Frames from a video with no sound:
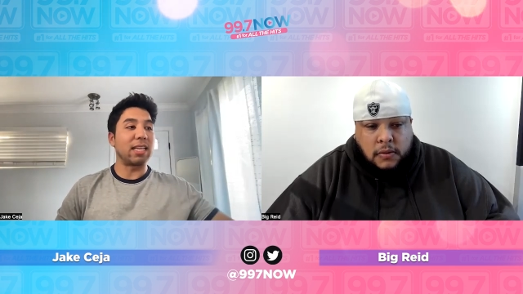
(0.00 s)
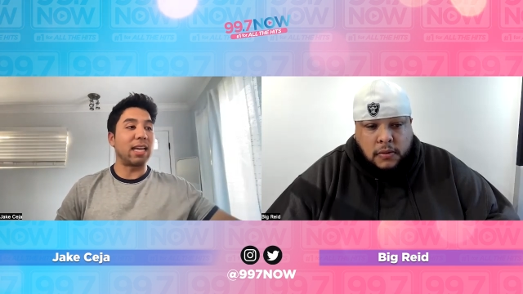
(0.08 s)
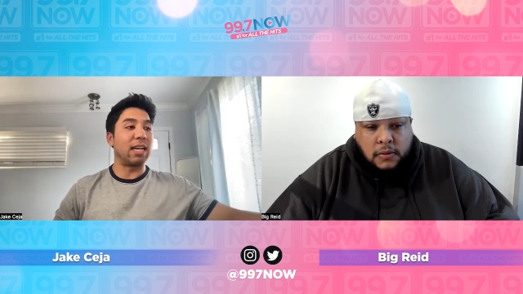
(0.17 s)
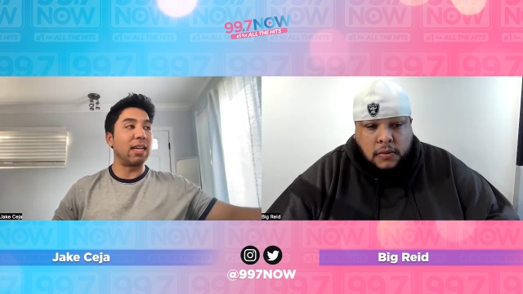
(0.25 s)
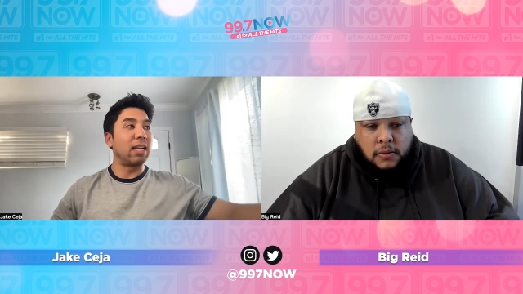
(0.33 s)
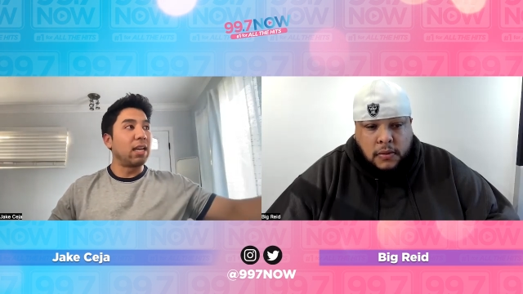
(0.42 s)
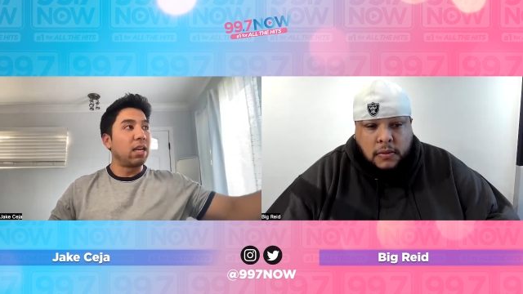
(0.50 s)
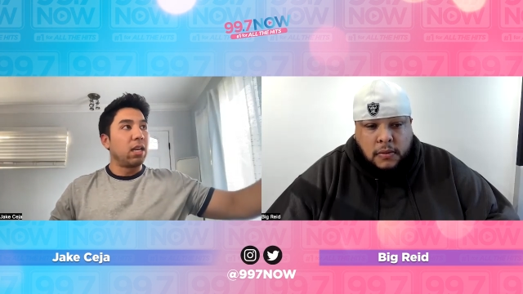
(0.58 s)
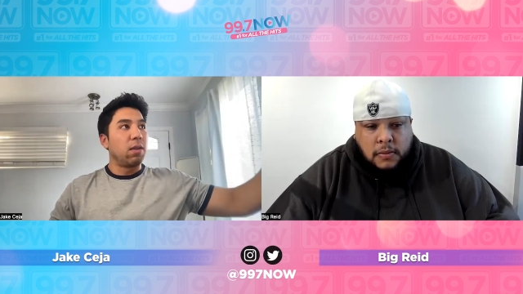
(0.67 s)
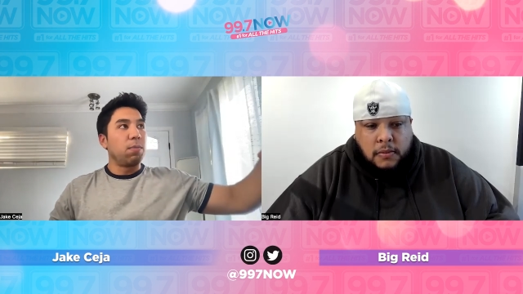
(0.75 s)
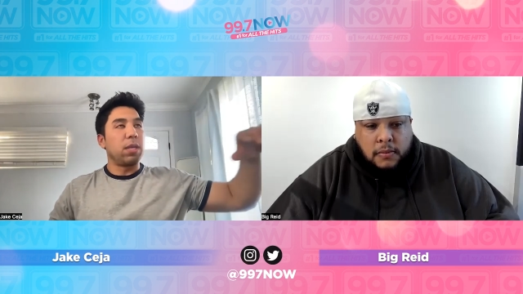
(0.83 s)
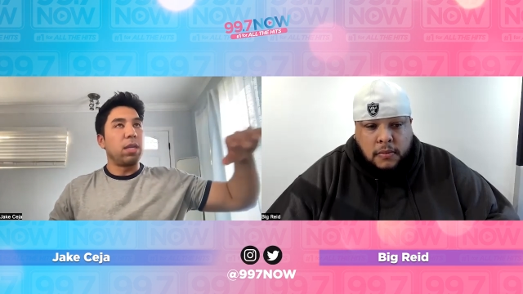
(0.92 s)
Speaker 1: And,
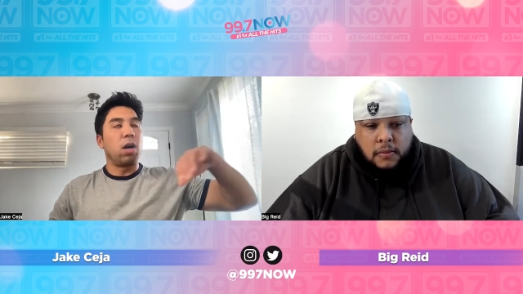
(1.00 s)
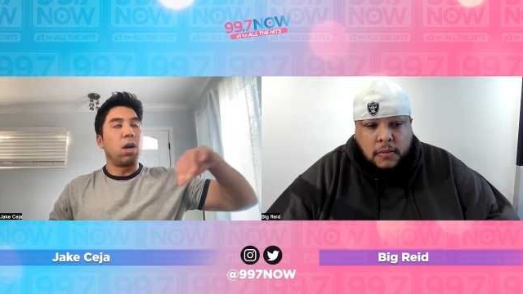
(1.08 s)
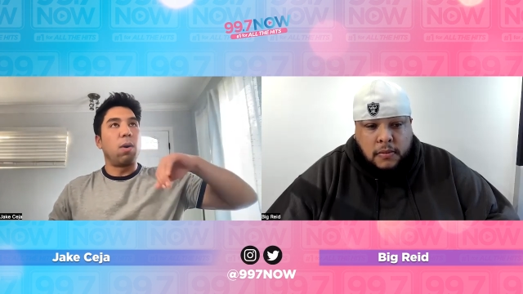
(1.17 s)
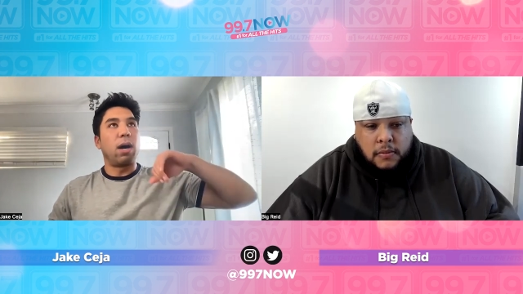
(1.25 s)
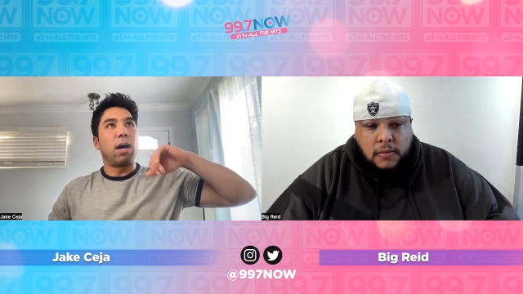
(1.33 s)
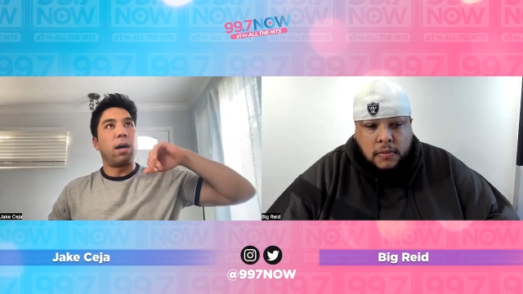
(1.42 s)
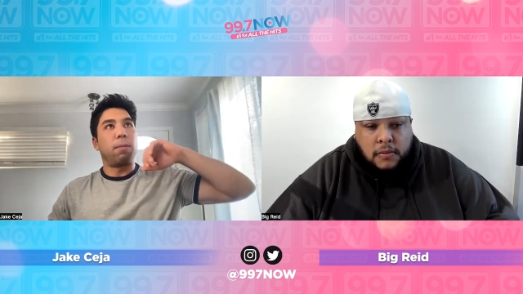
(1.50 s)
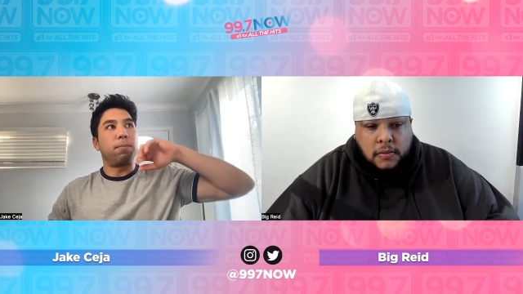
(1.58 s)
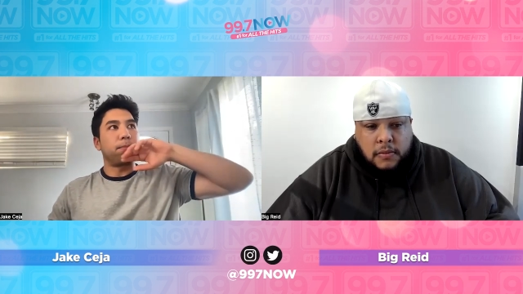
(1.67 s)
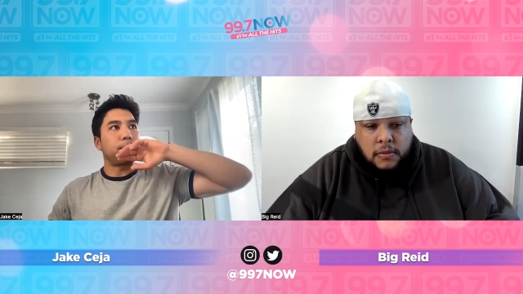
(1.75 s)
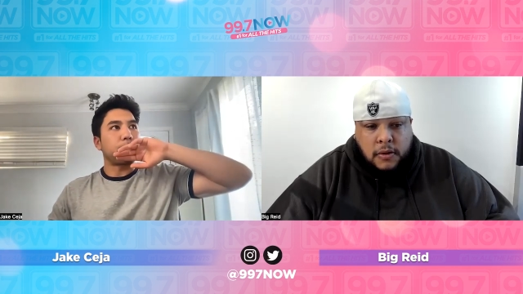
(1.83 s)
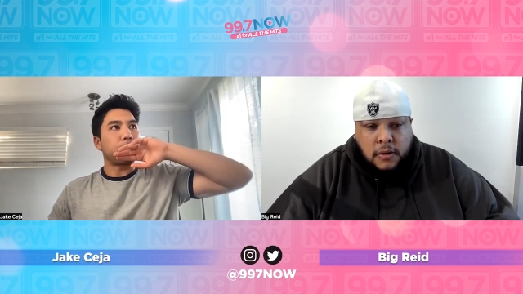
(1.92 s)
you know, um,